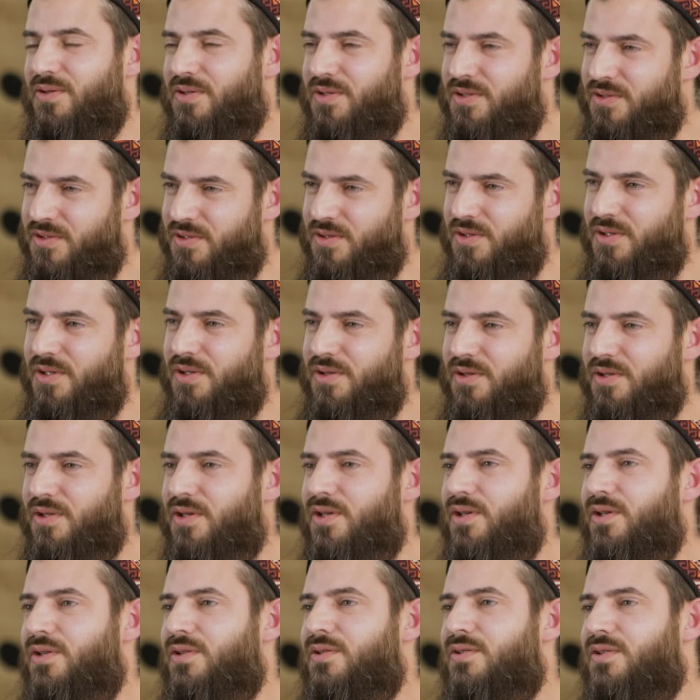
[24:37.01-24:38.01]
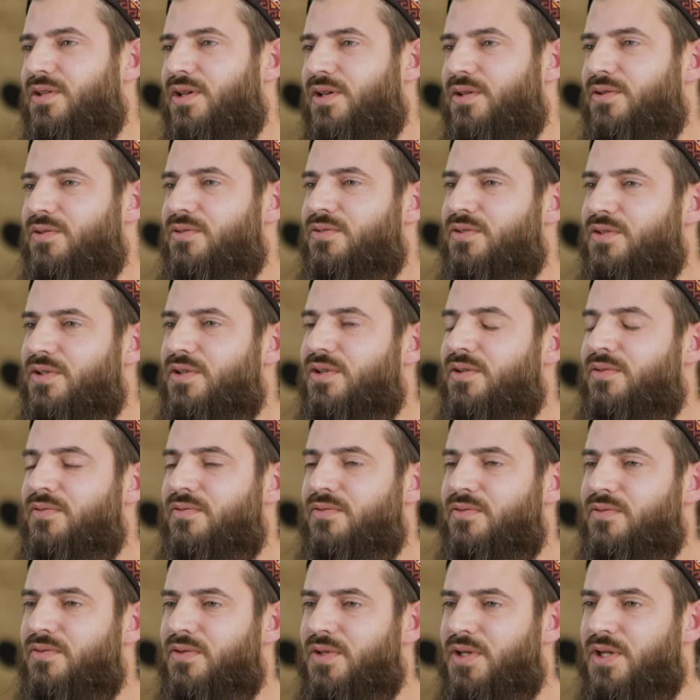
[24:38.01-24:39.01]
They're still there inside
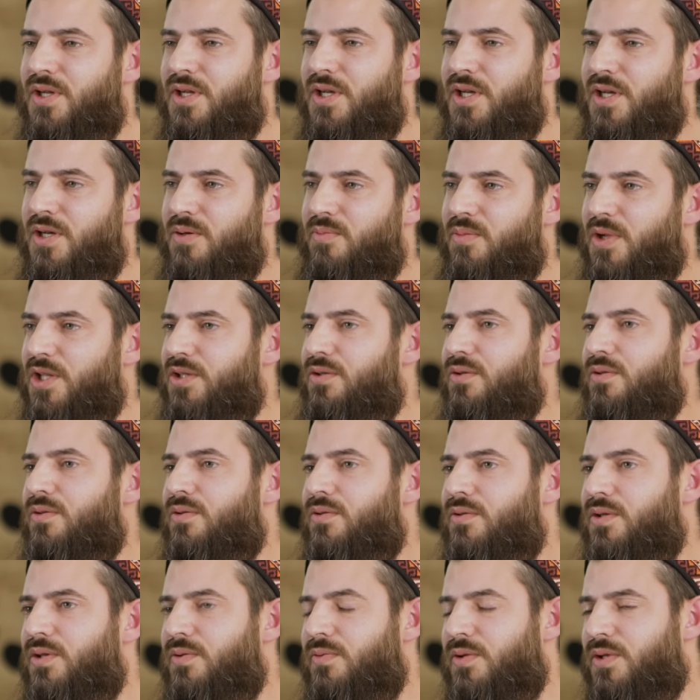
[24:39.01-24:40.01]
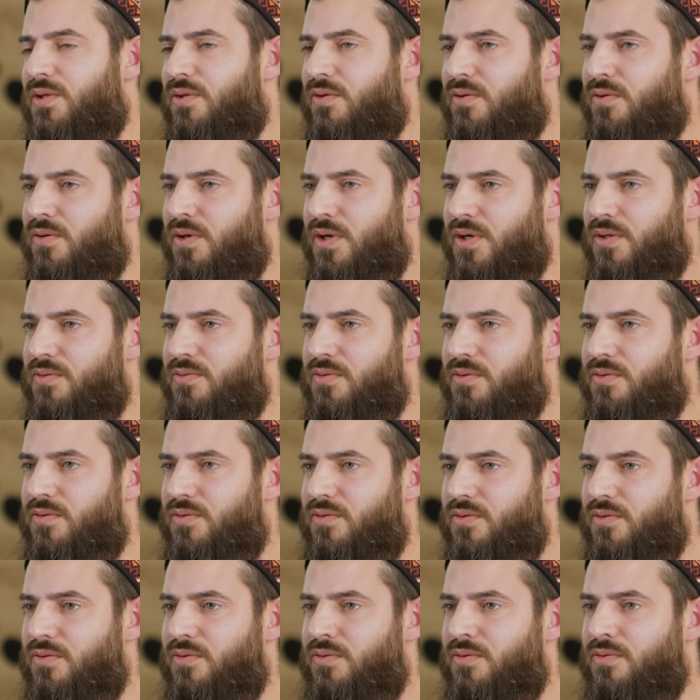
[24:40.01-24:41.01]
yourself, but you don't even know how
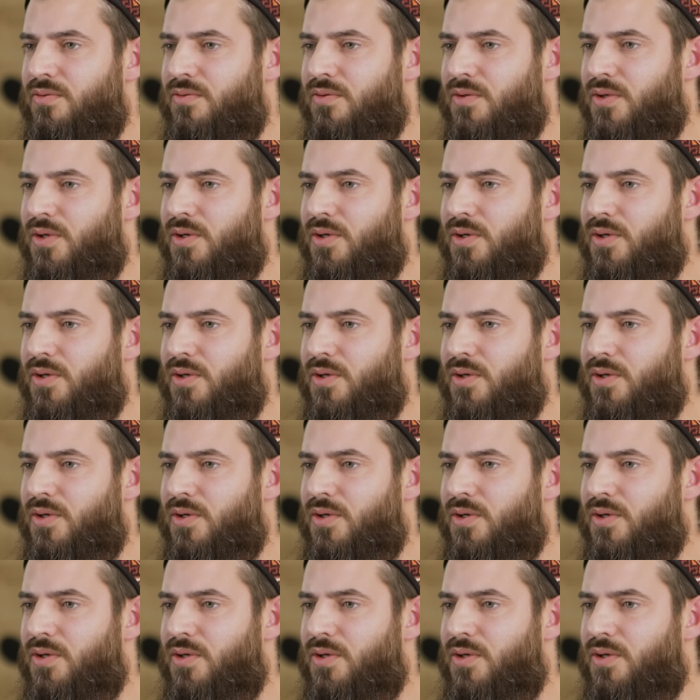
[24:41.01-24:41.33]
to